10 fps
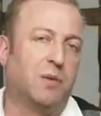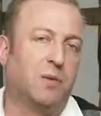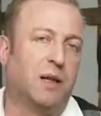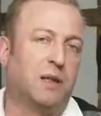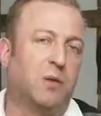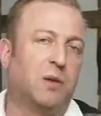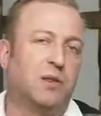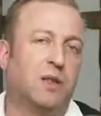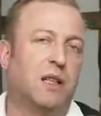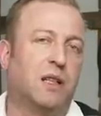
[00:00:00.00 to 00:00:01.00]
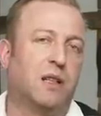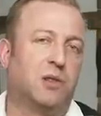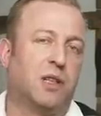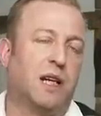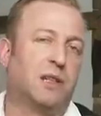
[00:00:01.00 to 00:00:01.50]
When can we see
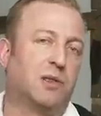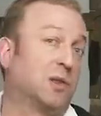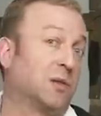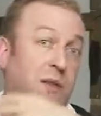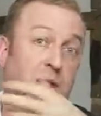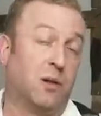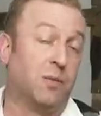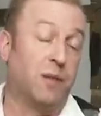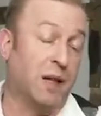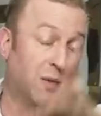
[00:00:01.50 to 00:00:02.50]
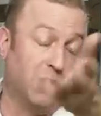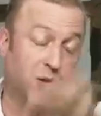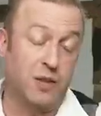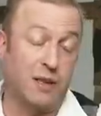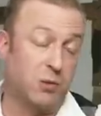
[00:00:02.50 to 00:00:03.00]
a change, you know, even in
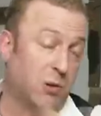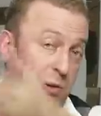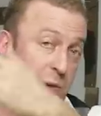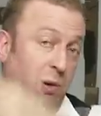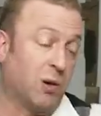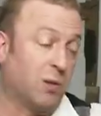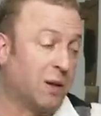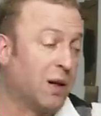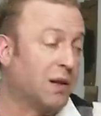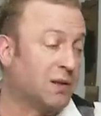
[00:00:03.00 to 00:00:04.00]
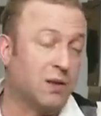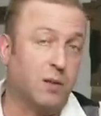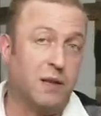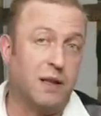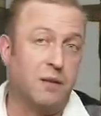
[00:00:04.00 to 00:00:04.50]
the Second World War or beyond, to
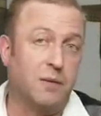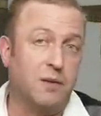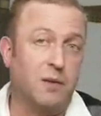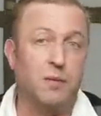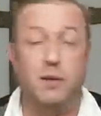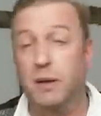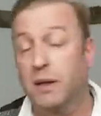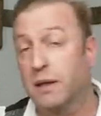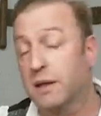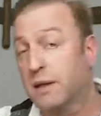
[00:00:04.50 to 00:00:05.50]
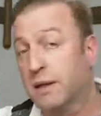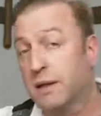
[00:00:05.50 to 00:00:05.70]
something beyond?